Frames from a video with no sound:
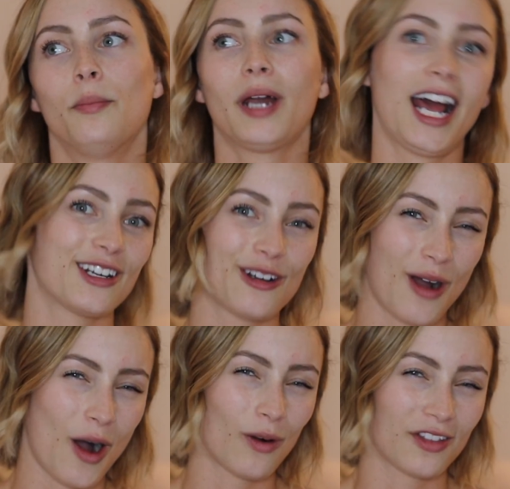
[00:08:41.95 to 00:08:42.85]
but I don't know
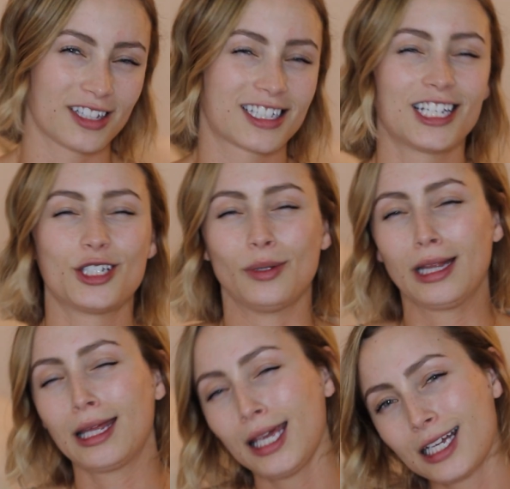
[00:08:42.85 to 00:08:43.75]
how well that's going to do in
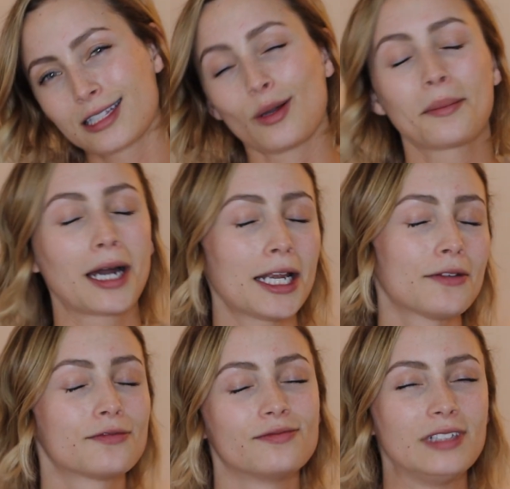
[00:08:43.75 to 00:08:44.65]
the heat, so I'm
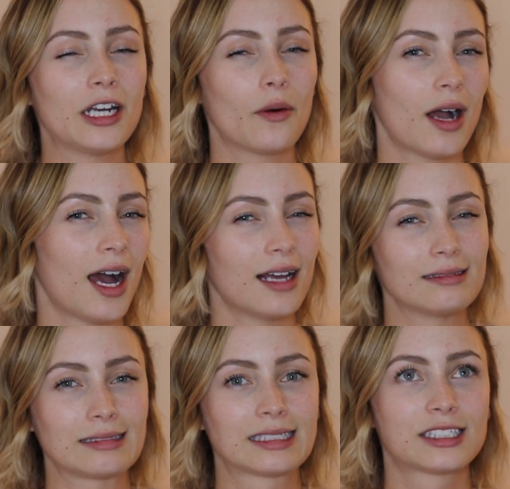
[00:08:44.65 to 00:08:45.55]
kind of, you know,
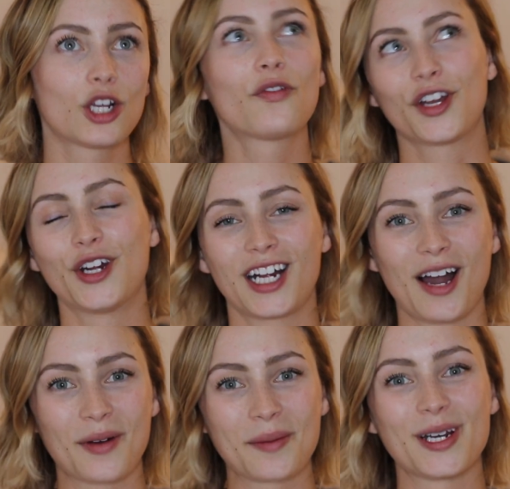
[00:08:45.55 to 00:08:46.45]
still figuring
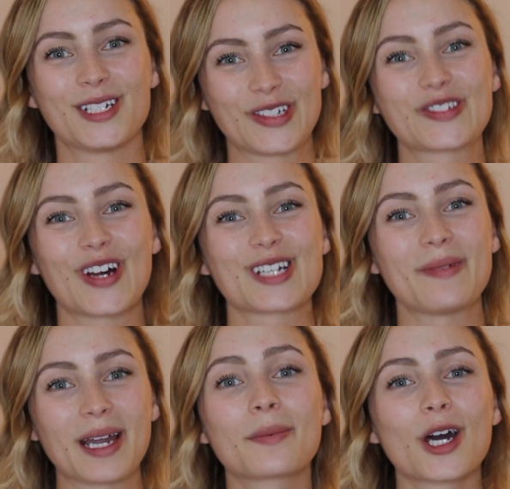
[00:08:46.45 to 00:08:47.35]
out what I'm going to do as far as
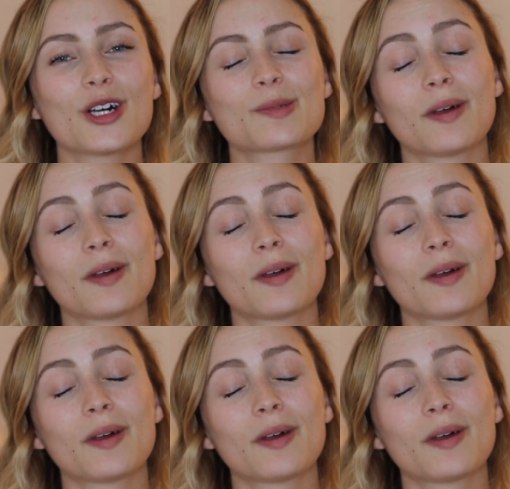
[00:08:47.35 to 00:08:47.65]
makeup goes.